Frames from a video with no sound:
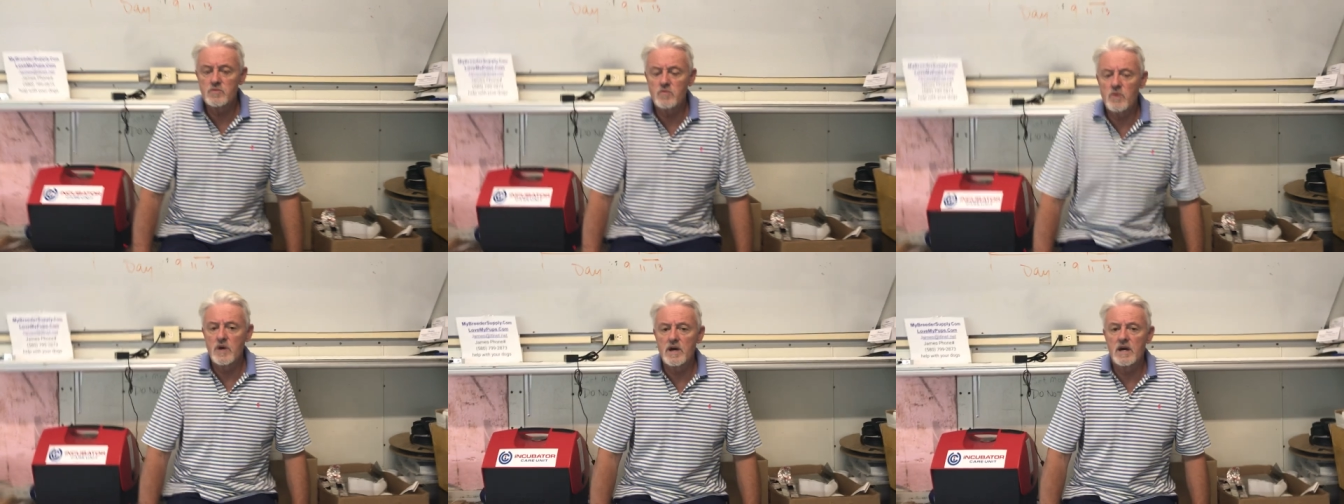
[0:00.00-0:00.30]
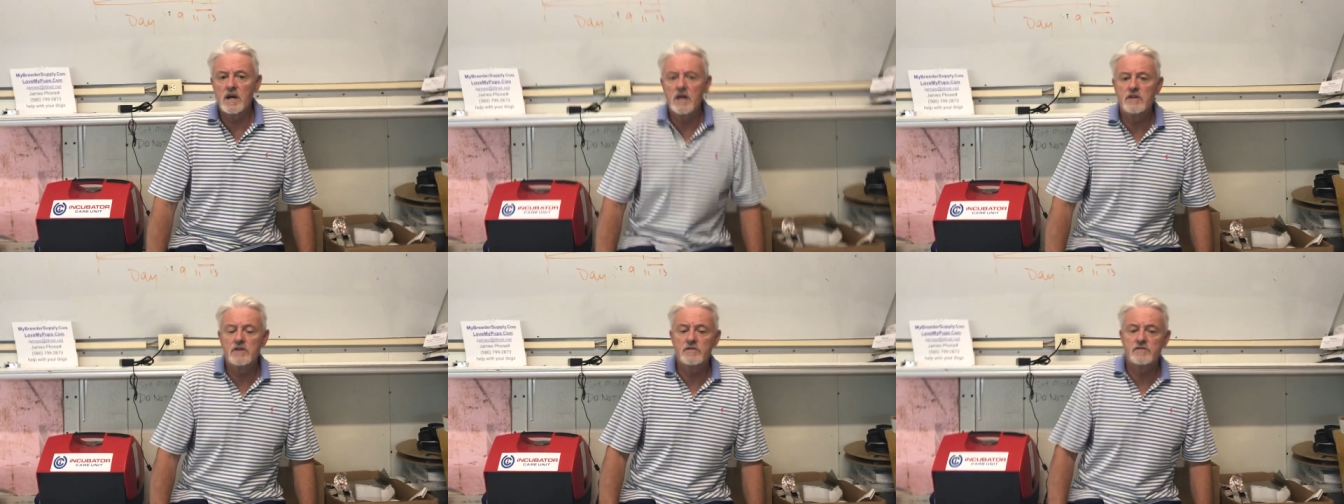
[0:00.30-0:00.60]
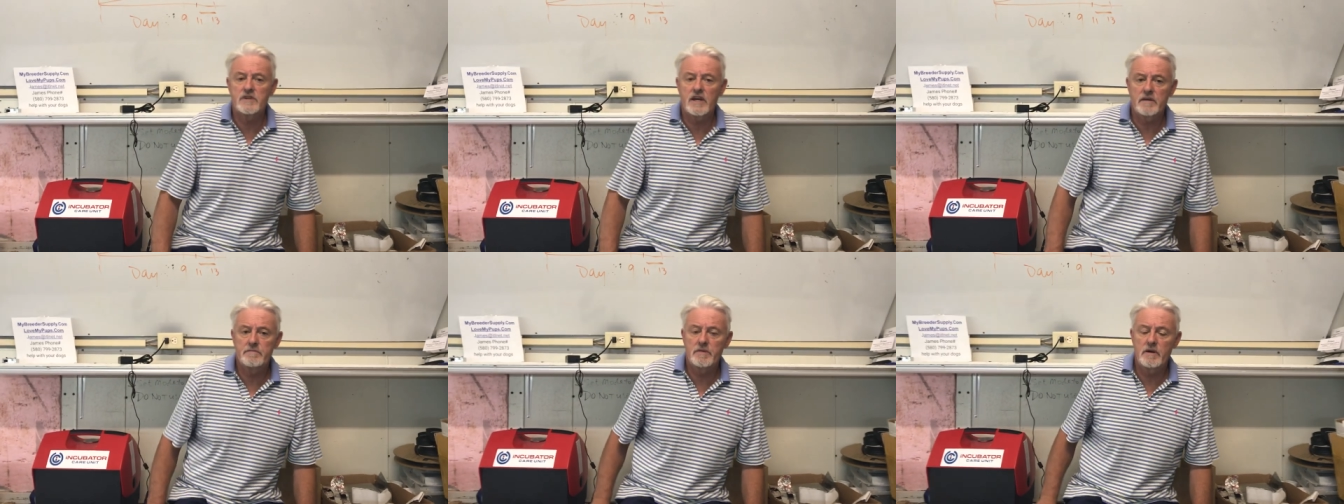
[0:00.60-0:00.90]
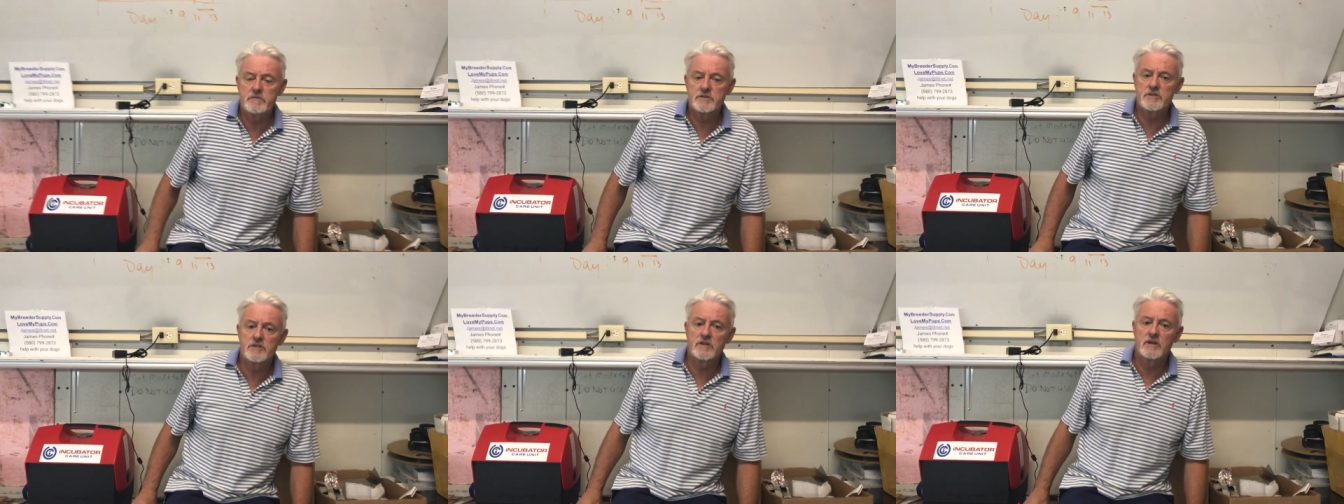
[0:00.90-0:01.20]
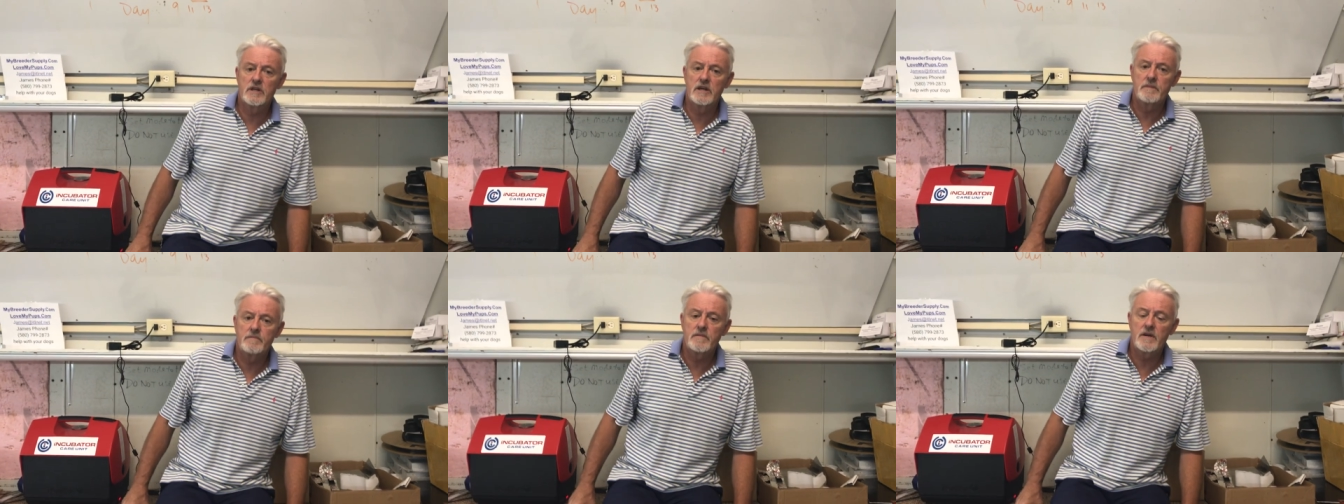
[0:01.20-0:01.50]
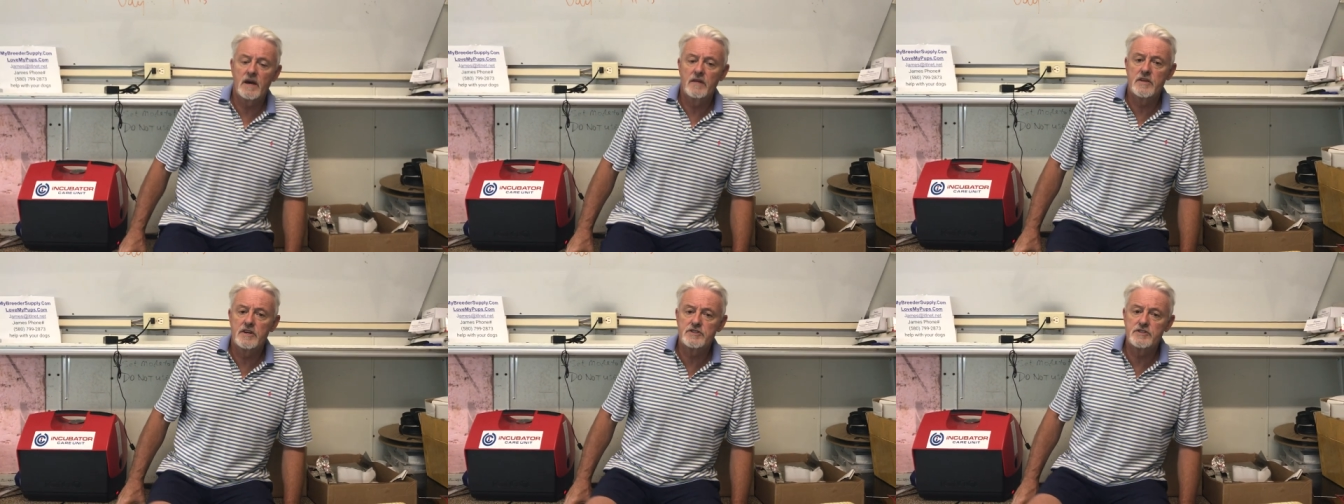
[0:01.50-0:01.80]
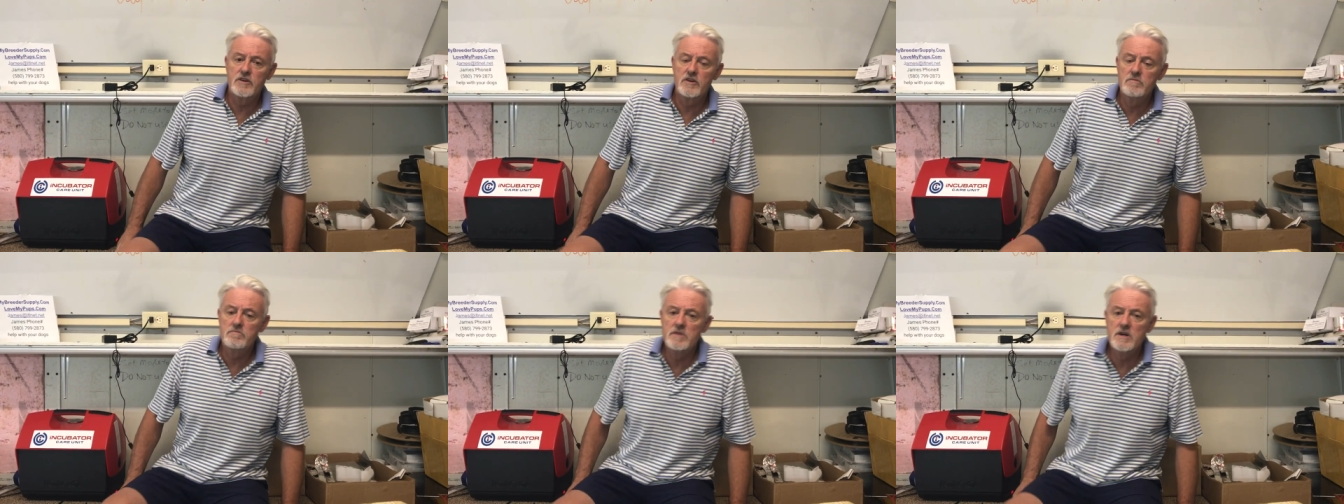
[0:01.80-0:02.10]
when you're taking puppies early and
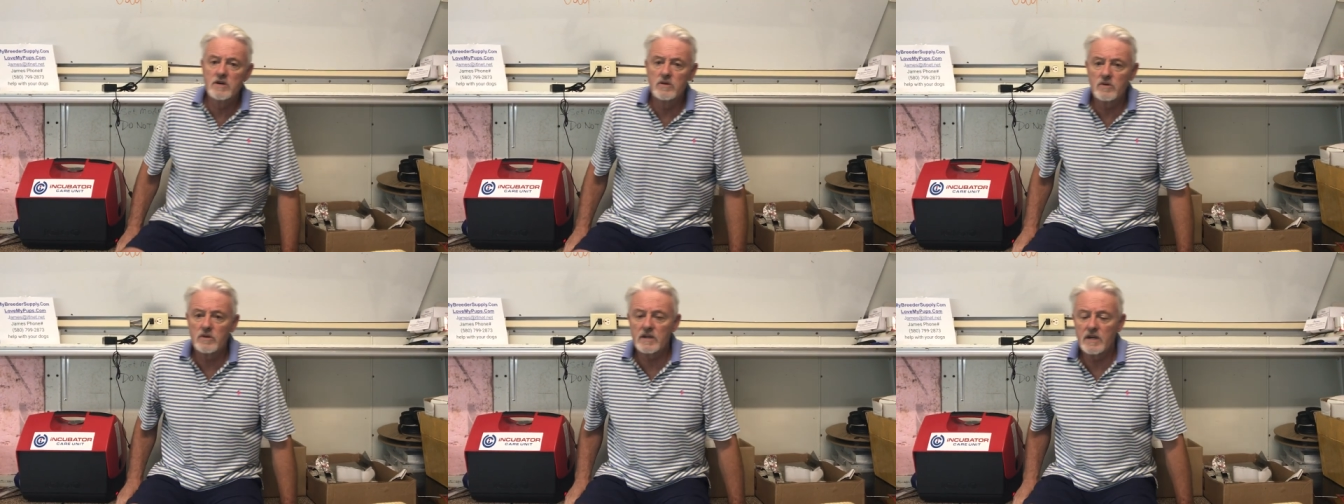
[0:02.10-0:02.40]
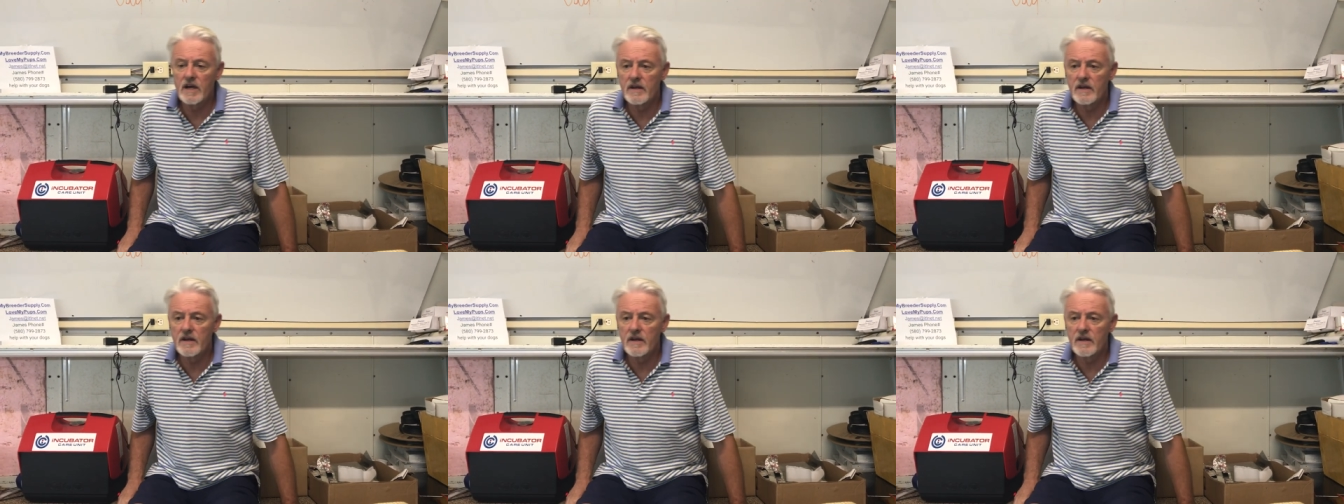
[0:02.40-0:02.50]
there's no milk,